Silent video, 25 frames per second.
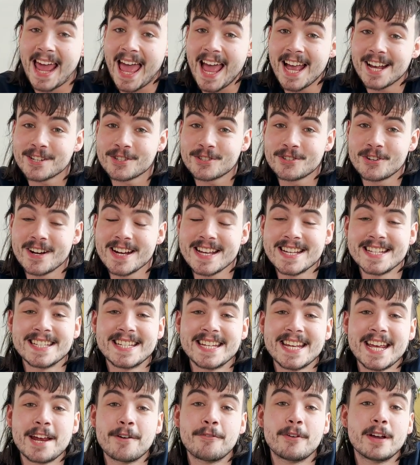extra
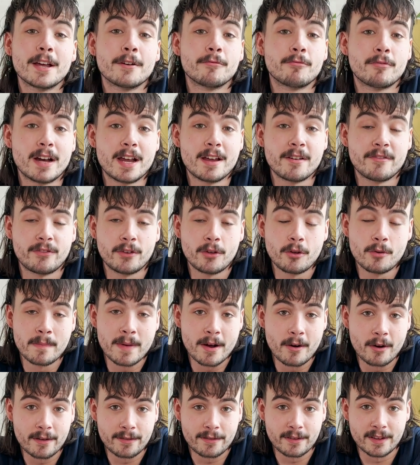interior rear view
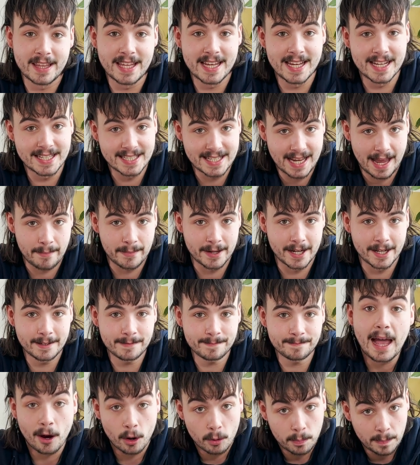mirror for the examiner, L